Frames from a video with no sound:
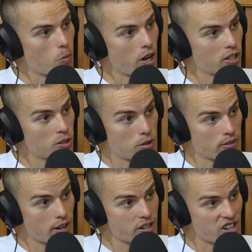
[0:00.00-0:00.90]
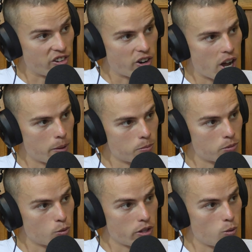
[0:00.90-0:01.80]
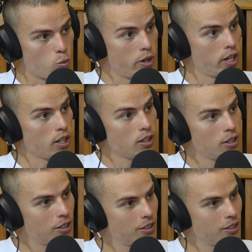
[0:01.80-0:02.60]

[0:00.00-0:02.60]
One's profession rhymes with winning.